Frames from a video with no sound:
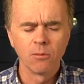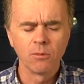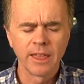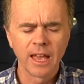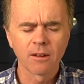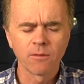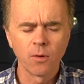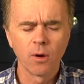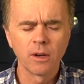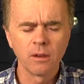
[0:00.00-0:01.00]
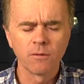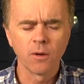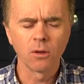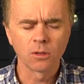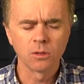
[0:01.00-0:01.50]
without finding
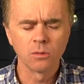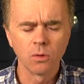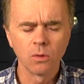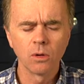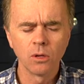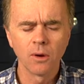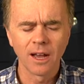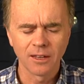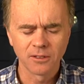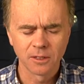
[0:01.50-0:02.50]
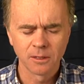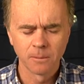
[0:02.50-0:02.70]
fault to all who ask.